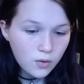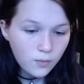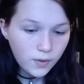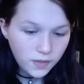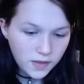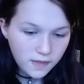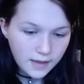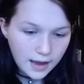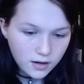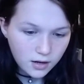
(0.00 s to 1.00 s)
within
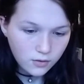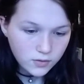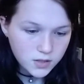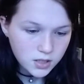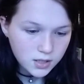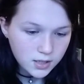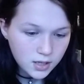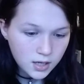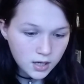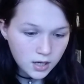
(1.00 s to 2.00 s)
that note,
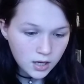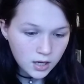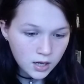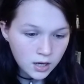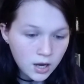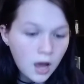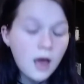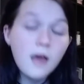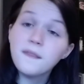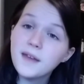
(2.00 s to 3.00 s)

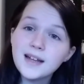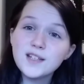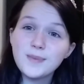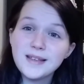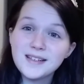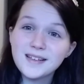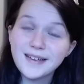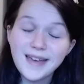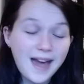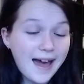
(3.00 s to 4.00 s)
that is
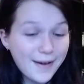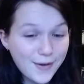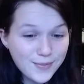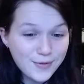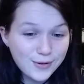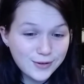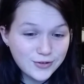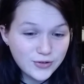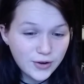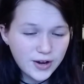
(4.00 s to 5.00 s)
basically it. I hope you all
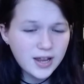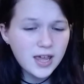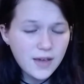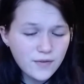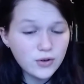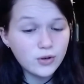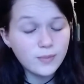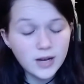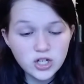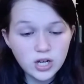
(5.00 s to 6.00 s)
enjoyed. If you're new to
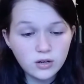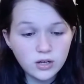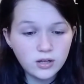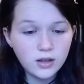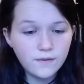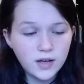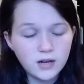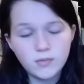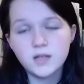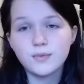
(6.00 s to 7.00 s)
my channel and you love
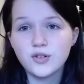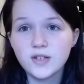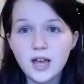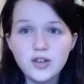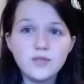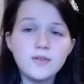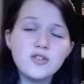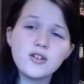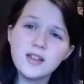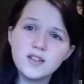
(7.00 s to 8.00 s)
anime as much as I do, be
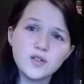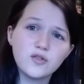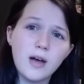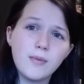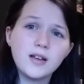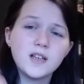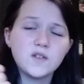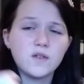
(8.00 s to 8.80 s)
sure to hit the subscribe button, give it a